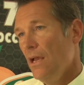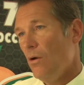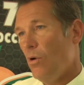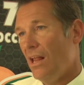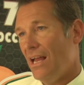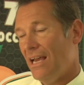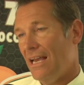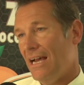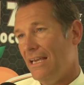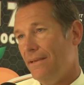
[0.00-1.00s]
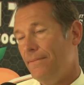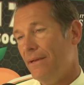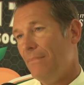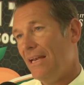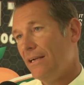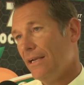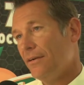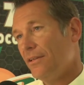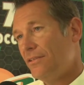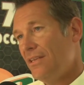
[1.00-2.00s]
Well, I, I made it
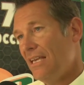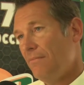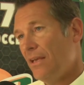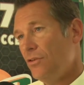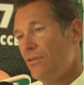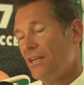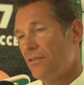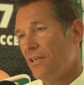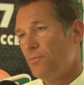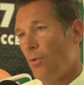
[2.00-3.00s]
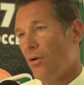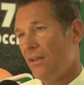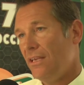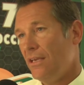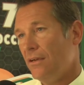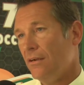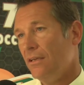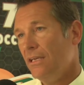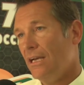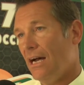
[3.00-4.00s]
clear to the team that you get to this point in the year,
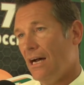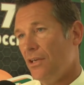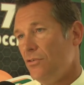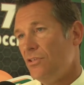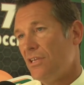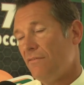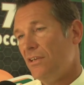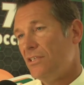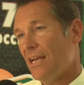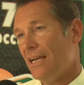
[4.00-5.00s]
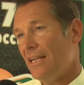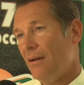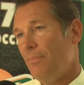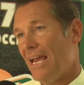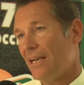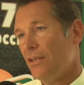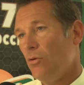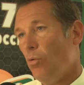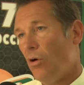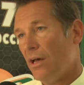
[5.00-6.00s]
uh, you just have to decide how badly
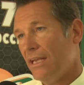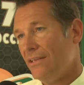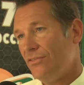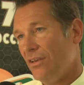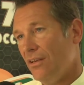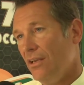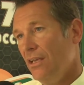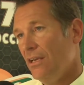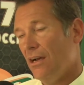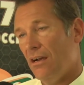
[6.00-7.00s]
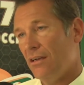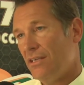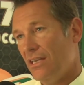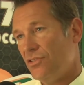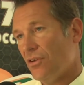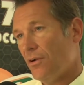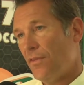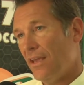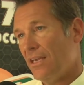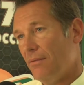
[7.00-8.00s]
you want it. To uh, kids start
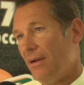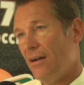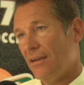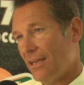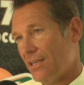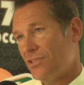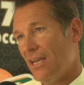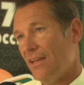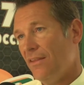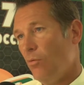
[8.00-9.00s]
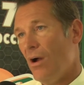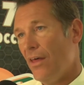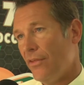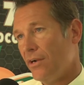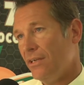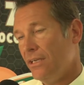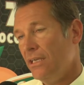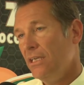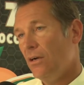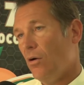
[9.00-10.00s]
thinking about, like I said, the weather and
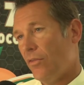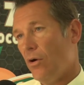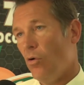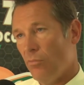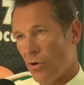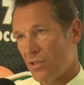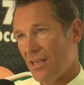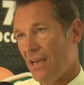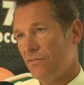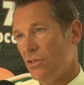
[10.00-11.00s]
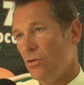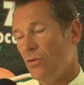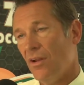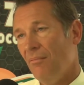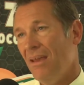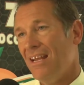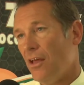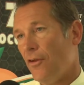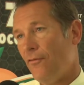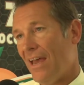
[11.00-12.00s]
all the homework they have to do, and there are many
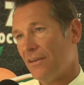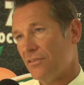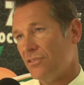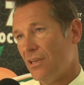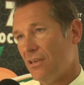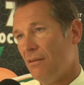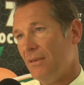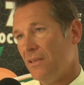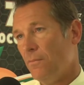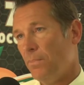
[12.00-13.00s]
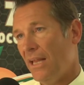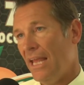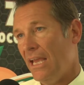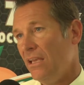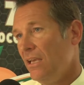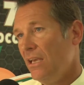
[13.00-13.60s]
other factors that come into play,